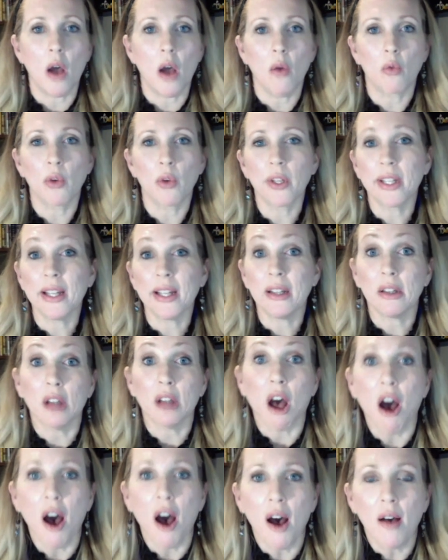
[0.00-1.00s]
really
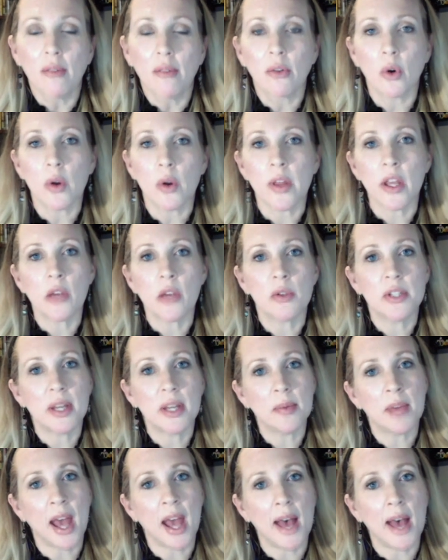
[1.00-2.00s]
love or that you
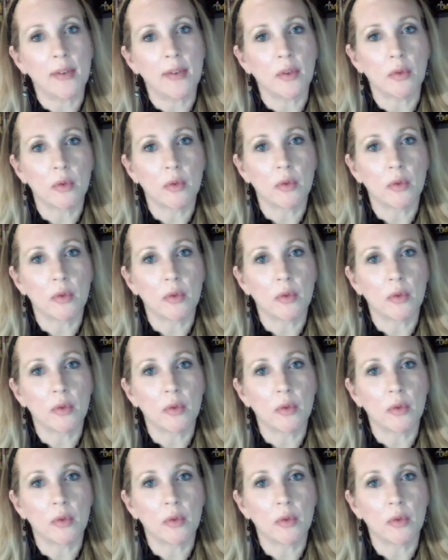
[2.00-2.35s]
seem to have a